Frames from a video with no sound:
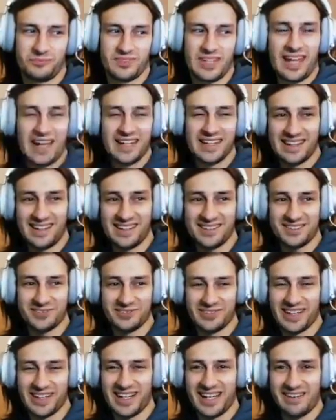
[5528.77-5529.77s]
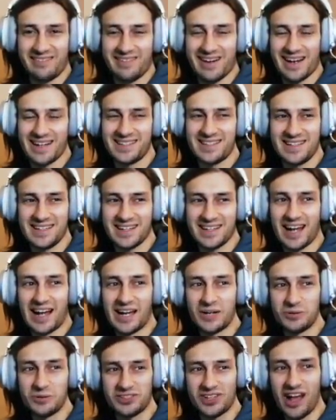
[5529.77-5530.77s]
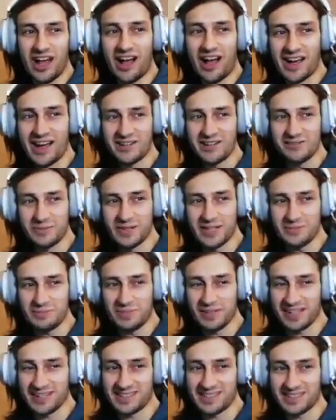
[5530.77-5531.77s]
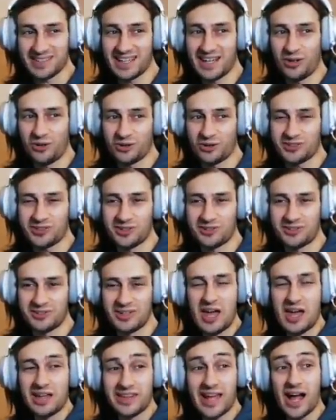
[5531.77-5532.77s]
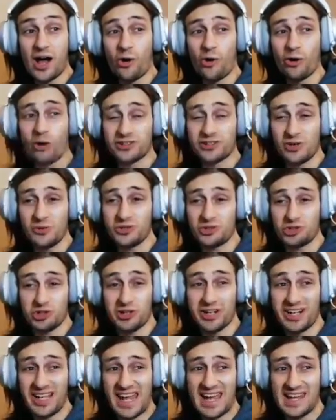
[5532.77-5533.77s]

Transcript: That looked really erratic. I was kind of manipulating that Octo. That Octo was trying to get in